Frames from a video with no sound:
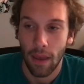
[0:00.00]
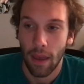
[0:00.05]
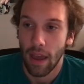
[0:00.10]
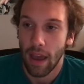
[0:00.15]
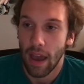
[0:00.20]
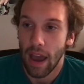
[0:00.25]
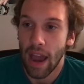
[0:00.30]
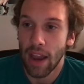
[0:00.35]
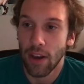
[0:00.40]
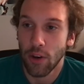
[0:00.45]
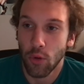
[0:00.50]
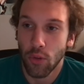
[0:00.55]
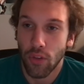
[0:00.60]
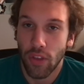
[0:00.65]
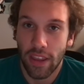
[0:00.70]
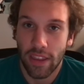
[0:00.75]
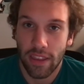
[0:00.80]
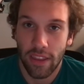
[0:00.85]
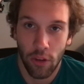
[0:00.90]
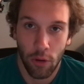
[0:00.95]
I do
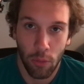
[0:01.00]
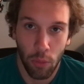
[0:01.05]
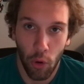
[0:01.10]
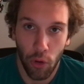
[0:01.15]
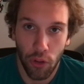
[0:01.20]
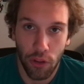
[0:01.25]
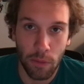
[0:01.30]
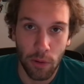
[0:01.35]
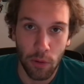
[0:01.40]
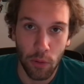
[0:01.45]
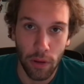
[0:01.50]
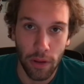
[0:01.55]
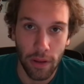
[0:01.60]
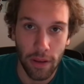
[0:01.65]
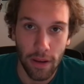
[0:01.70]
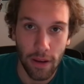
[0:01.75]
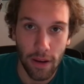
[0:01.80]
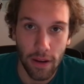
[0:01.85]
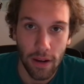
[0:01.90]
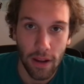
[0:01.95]
think that they're both going to be really
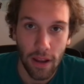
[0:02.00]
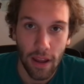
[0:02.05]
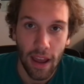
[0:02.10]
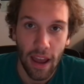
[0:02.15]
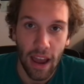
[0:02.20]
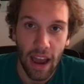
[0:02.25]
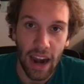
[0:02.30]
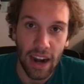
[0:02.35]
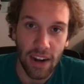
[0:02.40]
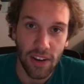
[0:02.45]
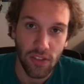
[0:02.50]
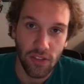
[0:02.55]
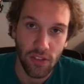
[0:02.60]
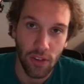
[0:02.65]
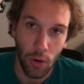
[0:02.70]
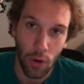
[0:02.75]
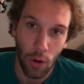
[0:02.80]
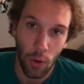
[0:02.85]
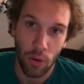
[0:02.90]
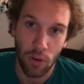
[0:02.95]
good. I just
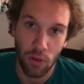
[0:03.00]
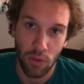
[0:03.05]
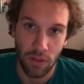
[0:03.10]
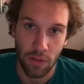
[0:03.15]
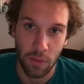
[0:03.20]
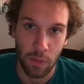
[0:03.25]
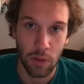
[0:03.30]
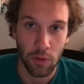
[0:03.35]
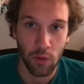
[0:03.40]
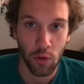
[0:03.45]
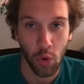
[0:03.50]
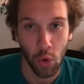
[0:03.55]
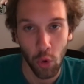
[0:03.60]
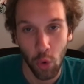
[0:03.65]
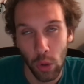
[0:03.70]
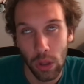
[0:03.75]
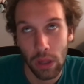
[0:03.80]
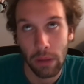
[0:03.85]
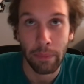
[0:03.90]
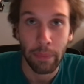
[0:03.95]
don't know which one's going to be
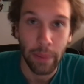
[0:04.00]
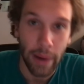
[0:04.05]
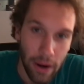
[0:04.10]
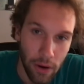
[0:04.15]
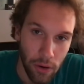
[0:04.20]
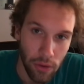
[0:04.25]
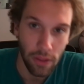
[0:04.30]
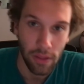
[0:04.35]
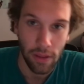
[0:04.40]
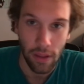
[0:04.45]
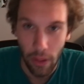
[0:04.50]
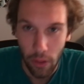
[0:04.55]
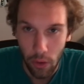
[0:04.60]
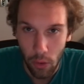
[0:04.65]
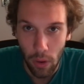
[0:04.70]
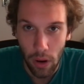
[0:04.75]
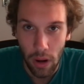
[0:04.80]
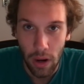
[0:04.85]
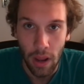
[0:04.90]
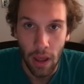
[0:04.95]
truly better than the other
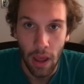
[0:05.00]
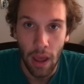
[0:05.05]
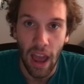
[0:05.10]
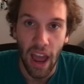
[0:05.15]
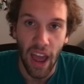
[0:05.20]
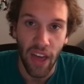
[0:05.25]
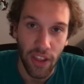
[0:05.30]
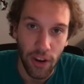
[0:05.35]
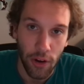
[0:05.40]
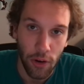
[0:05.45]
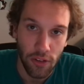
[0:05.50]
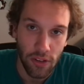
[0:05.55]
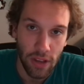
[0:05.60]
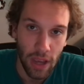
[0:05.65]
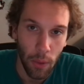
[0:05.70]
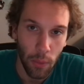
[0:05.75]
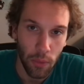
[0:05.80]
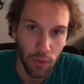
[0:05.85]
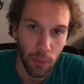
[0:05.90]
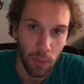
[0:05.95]
one. I think Chris
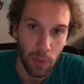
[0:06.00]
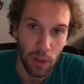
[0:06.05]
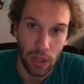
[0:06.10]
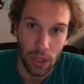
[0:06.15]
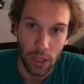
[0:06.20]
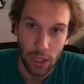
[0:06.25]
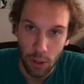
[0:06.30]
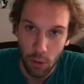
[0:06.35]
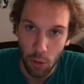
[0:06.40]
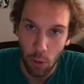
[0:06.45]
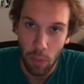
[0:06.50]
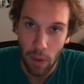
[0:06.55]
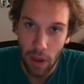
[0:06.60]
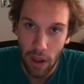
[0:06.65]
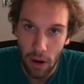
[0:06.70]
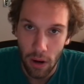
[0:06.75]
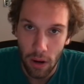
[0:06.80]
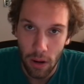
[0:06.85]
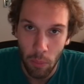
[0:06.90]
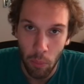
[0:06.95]
Godwin's going to be a little bit
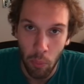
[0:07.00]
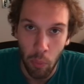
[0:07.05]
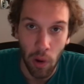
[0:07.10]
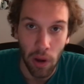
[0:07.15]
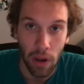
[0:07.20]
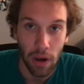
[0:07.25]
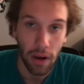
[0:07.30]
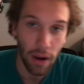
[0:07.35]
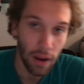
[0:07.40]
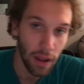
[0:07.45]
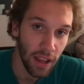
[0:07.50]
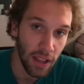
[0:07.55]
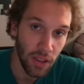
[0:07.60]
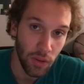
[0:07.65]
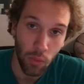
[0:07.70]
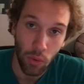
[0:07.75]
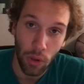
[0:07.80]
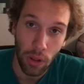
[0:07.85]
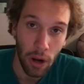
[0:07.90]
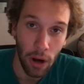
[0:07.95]
better, but it's
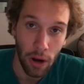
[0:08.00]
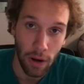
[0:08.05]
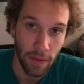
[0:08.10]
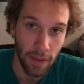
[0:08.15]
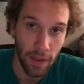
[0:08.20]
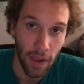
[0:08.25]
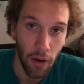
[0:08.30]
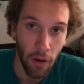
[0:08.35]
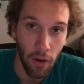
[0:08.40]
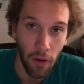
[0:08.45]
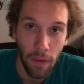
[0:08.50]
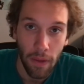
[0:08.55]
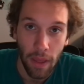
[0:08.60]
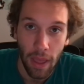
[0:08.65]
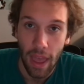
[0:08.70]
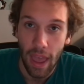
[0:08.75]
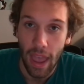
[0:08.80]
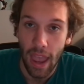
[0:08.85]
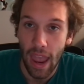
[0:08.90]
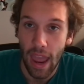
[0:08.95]
really hard to tell.
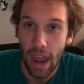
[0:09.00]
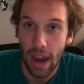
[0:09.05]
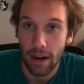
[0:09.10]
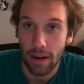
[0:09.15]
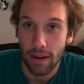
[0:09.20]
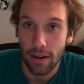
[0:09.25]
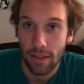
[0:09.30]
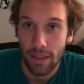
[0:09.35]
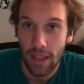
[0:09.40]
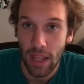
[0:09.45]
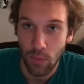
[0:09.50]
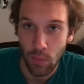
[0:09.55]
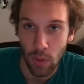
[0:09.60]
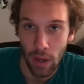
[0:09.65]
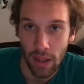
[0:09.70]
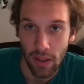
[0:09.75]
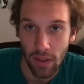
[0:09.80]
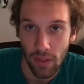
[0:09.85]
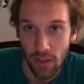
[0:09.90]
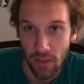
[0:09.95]
And that's
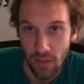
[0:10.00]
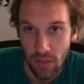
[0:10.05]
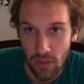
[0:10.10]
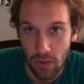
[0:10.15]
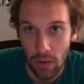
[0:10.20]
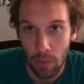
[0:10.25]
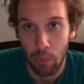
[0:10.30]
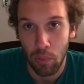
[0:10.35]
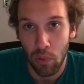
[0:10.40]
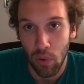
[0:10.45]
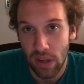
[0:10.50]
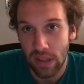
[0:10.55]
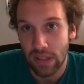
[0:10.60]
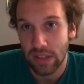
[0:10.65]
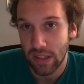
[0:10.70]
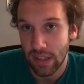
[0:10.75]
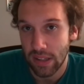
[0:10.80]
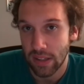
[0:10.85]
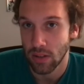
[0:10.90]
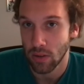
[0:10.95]
why this is a
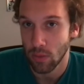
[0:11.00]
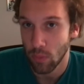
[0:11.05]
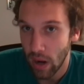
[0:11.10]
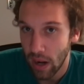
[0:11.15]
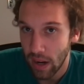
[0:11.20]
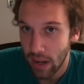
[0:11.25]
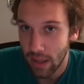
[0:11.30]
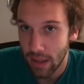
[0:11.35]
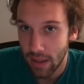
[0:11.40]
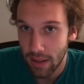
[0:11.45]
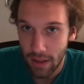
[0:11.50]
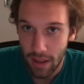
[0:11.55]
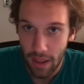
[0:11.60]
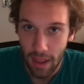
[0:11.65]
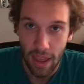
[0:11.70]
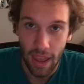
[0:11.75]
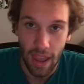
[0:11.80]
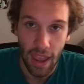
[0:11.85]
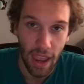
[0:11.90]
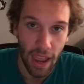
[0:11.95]
preseason ranking,
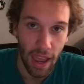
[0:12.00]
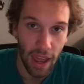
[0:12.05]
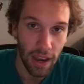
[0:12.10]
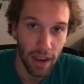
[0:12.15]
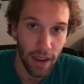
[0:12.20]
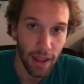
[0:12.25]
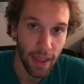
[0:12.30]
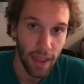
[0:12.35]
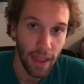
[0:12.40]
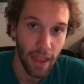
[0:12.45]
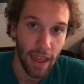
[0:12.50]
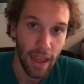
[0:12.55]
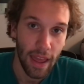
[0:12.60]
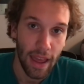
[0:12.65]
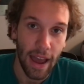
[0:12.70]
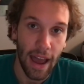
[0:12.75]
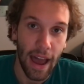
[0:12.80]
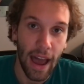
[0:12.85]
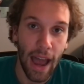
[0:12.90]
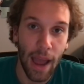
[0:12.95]
and
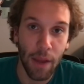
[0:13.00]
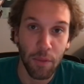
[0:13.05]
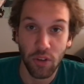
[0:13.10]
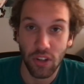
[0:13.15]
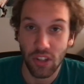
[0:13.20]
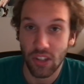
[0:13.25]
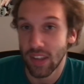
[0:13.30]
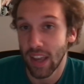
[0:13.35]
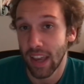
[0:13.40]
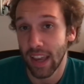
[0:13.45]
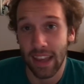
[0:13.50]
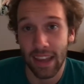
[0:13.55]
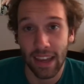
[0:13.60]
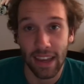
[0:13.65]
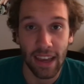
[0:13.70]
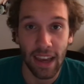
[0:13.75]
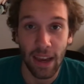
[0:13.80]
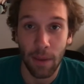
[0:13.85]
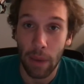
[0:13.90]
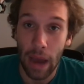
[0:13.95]
I'm just taking
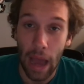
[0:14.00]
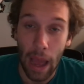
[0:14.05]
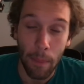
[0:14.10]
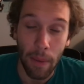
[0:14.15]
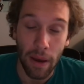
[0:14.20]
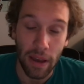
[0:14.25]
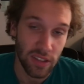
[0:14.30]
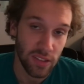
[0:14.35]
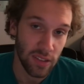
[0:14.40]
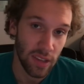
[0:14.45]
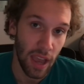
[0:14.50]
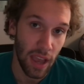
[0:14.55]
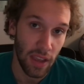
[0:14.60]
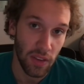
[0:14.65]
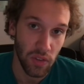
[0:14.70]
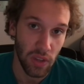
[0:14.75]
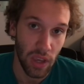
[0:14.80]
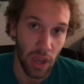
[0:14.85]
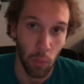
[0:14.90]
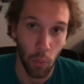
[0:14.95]
my best
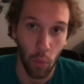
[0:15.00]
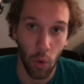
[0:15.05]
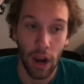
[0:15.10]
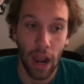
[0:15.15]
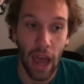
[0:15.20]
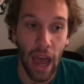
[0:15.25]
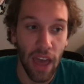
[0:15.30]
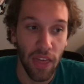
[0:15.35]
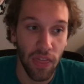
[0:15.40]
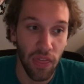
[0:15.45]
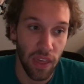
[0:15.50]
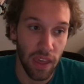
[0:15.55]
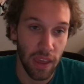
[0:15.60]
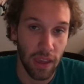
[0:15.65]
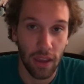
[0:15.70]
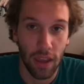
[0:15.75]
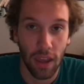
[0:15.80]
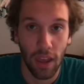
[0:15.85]
guess on what I think